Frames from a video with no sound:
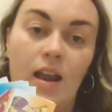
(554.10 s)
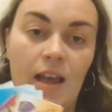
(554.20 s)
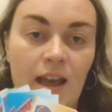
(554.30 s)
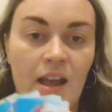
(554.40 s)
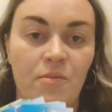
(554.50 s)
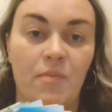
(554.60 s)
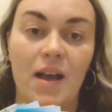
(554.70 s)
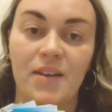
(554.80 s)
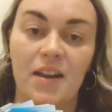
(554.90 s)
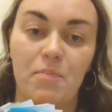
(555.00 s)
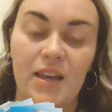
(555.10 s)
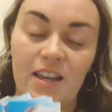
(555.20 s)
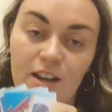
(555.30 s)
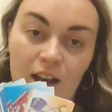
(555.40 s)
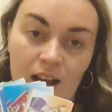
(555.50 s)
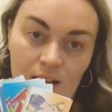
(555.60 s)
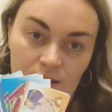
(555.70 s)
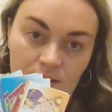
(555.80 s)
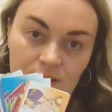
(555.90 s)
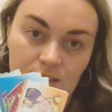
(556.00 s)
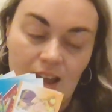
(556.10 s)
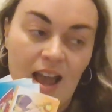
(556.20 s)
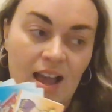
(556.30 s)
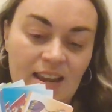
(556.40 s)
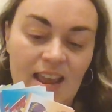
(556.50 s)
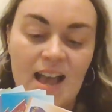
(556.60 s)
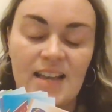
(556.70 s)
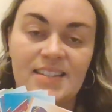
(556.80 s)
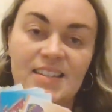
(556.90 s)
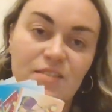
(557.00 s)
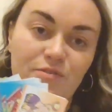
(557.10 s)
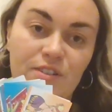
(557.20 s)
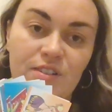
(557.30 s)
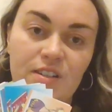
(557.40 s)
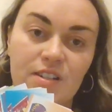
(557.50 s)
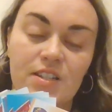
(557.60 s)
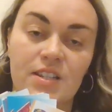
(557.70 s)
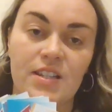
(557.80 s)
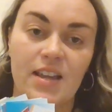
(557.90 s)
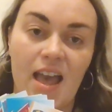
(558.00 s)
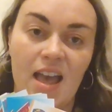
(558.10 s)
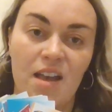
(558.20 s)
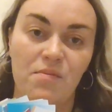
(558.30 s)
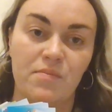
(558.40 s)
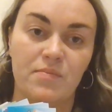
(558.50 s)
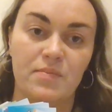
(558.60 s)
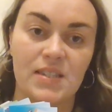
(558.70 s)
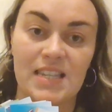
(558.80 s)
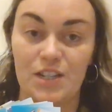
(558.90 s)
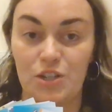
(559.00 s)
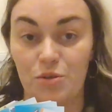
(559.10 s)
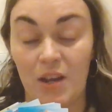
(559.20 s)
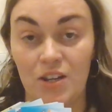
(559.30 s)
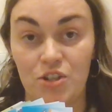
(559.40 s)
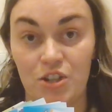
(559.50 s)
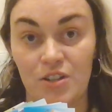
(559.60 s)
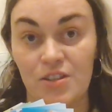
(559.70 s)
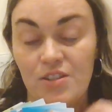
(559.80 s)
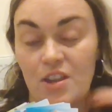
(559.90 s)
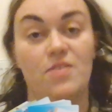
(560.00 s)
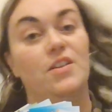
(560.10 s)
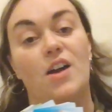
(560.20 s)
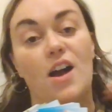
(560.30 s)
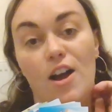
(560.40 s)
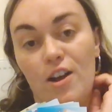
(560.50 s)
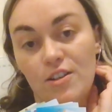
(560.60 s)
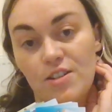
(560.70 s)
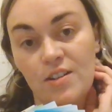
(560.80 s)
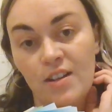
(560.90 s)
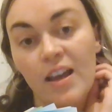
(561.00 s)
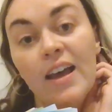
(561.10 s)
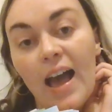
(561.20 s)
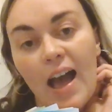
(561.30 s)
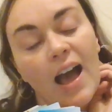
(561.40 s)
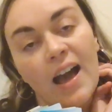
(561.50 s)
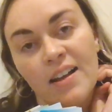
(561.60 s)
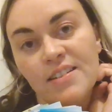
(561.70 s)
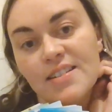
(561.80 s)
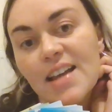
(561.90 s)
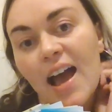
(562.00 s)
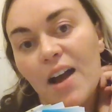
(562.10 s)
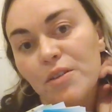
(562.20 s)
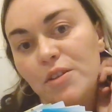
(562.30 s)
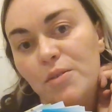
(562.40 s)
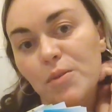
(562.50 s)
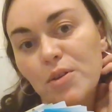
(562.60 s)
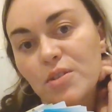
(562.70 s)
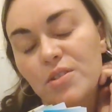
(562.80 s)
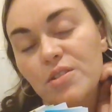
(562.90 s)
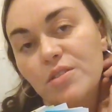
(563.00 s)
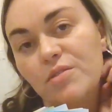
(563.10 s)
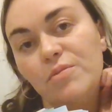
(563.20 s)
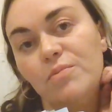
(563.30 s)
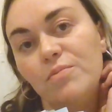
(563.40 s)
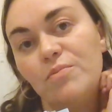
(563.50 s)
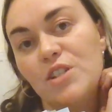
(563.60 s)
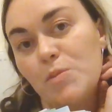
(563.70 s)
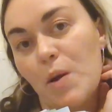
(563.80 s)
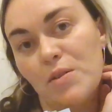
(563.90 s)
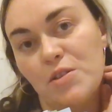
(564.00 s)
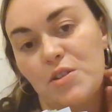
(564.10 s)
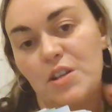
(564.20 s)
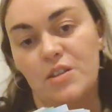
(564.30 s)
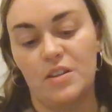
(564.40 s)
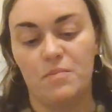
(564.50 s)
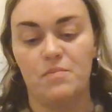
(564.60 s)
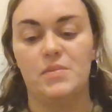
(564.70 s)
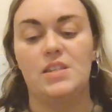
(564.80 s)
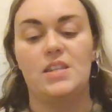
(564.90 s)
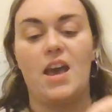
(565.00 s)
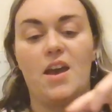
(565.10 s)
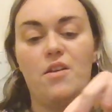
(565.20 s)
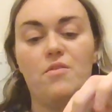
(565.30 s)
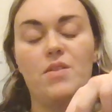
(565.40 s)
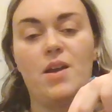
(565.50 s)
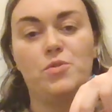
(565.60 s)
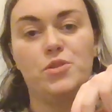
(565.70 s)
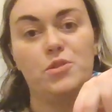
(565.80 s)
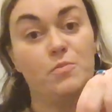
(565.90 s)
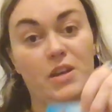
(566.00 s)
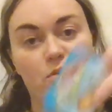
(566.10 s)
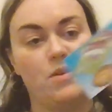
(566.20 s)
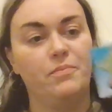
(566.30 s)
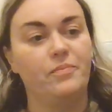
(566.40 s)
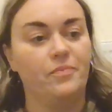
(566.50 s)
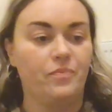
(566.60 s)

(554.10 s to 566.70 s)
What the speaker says: I'm going to pick a card and it has different situations on the card and how you would respond to them. So I will just pick one.